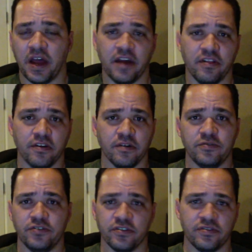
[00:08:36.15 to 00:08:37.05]
either
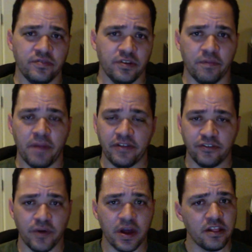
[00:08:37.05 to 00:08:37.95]
just
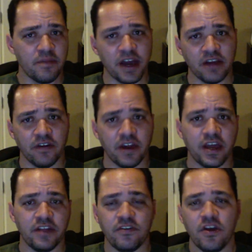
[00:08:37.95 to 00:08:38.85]
bouncing around in the back of our
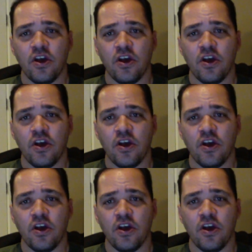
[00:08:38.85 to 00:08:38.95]
heads,